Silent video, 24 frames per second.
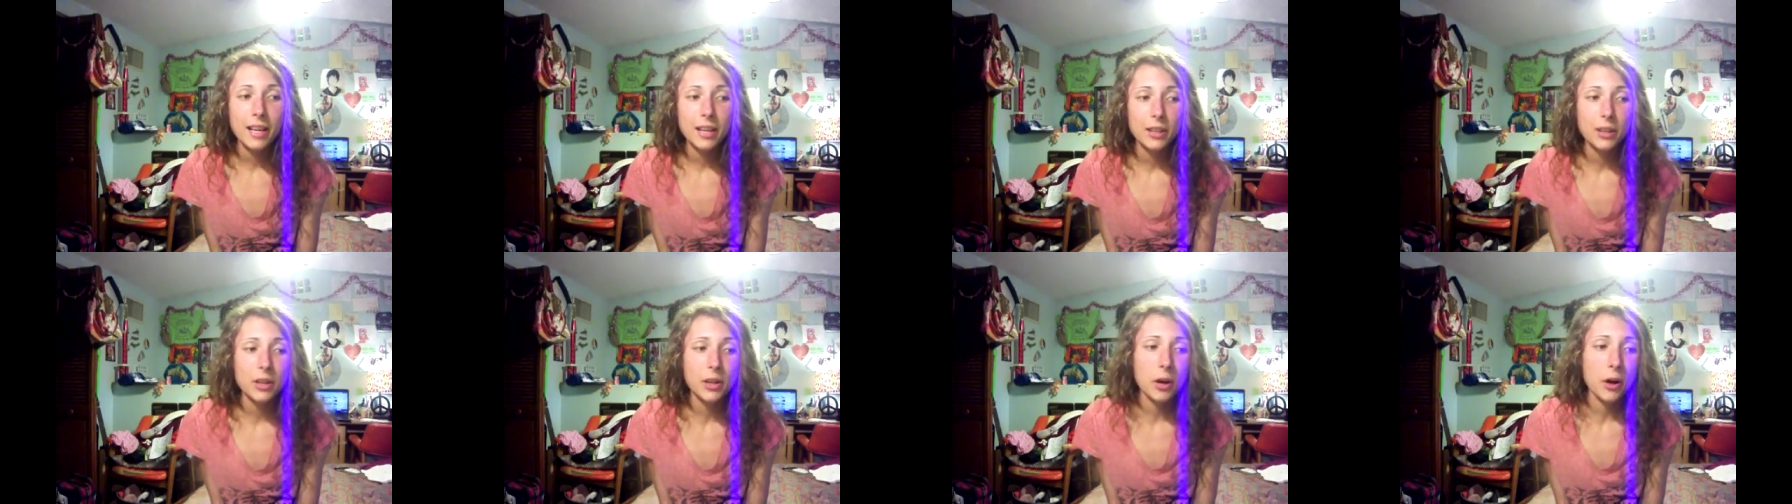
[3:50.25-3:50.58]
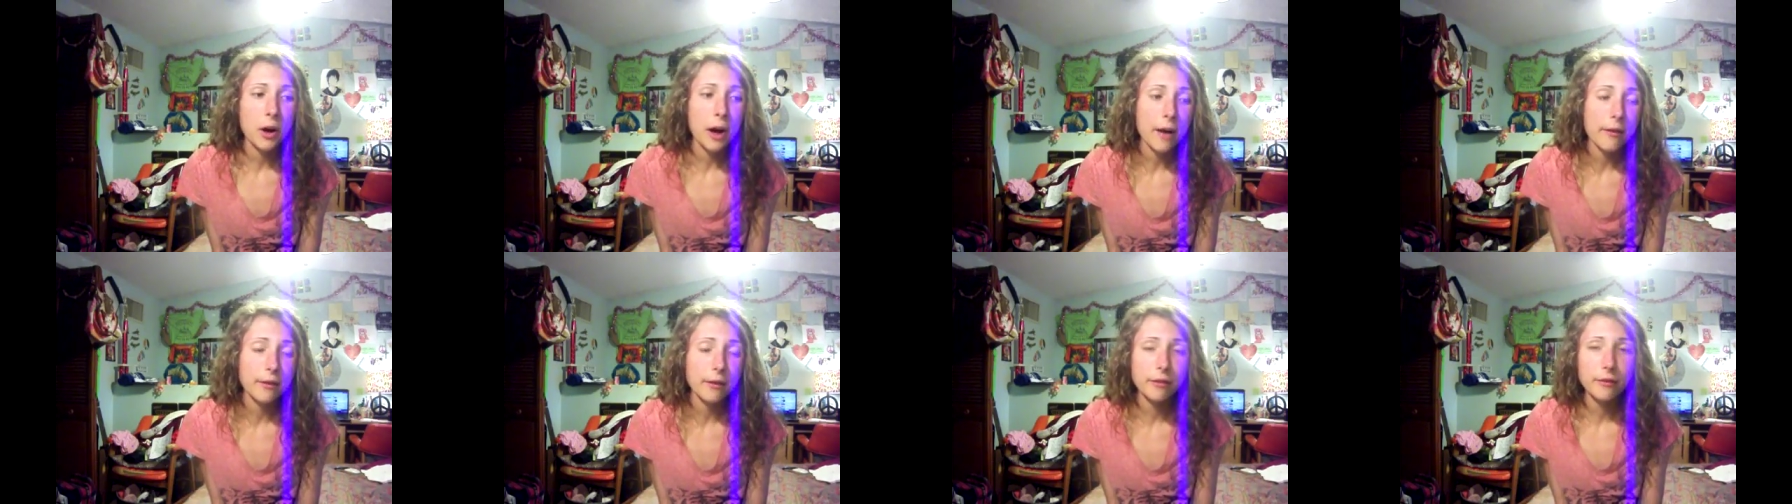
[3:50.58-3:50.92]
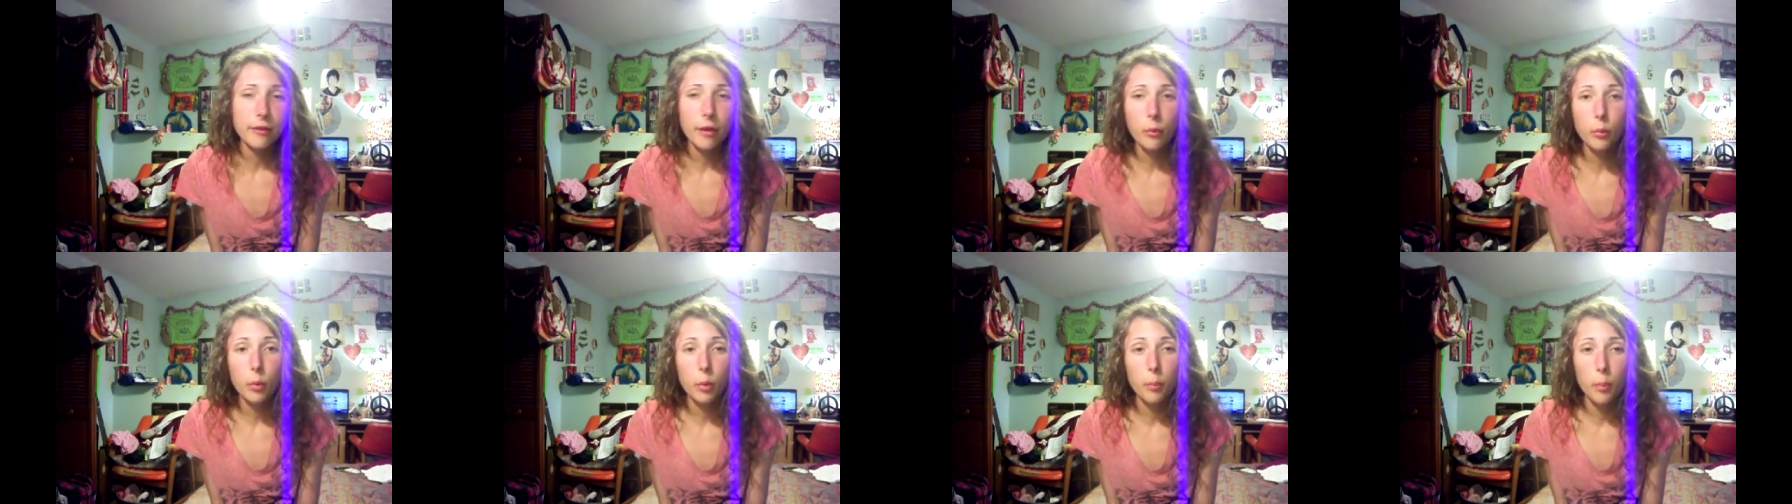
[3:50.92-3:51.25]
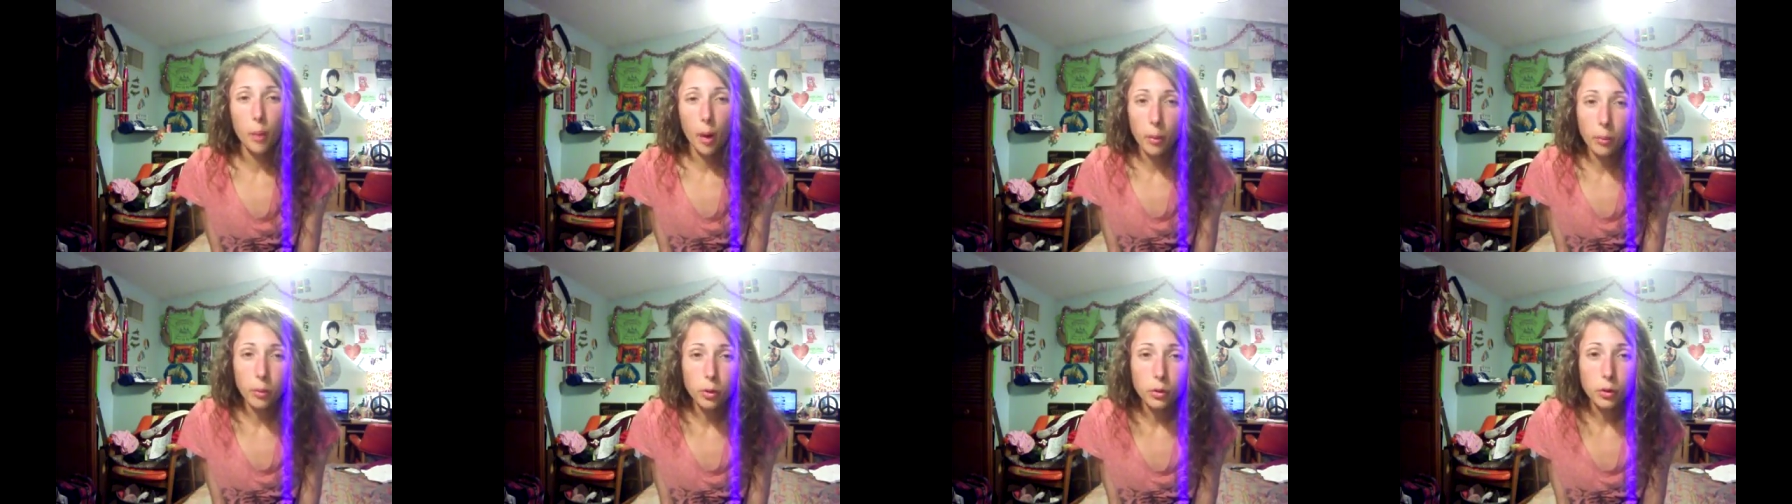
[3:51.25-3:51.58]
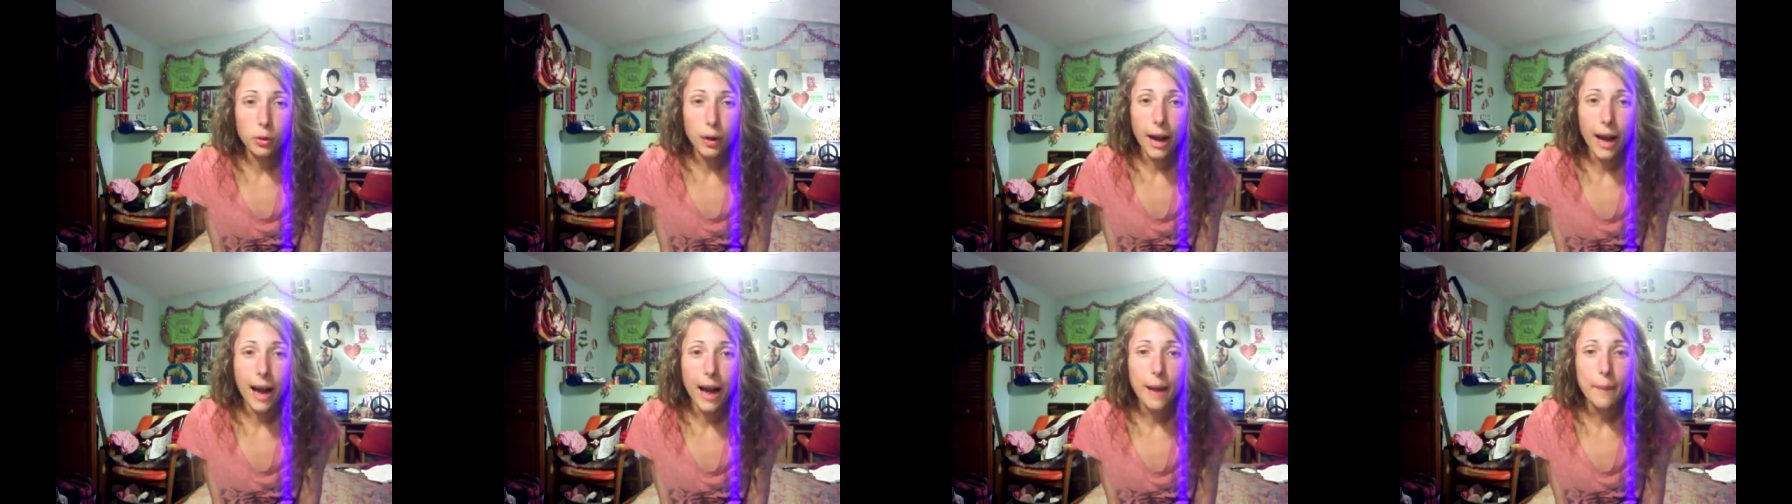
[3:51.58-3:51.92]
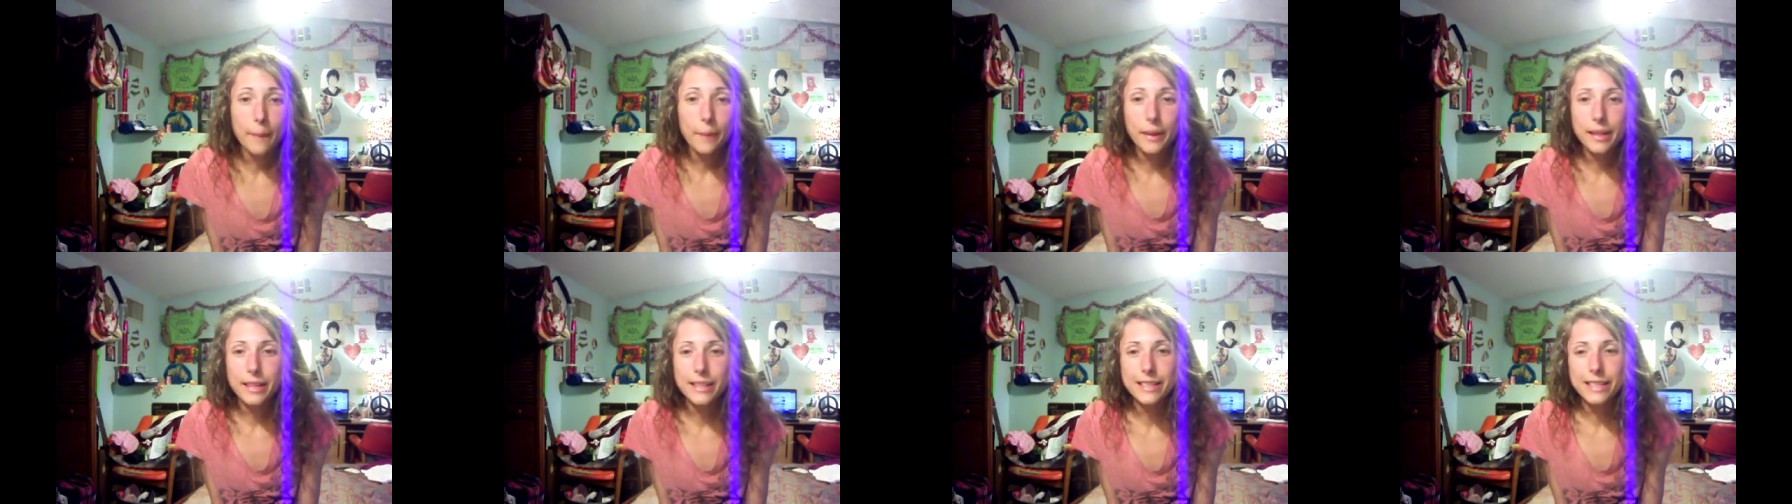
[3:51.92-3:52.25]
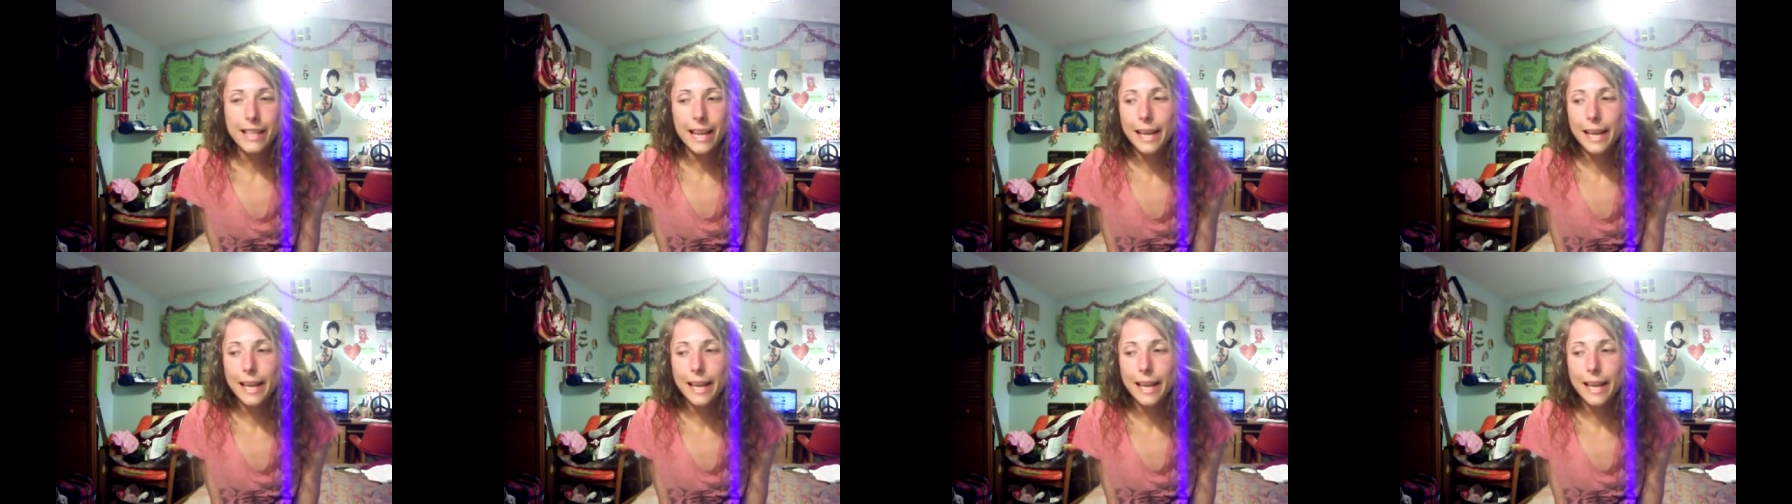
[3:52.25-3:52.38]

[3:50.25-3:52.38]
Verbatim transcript: you know, having fun with bubble wrap and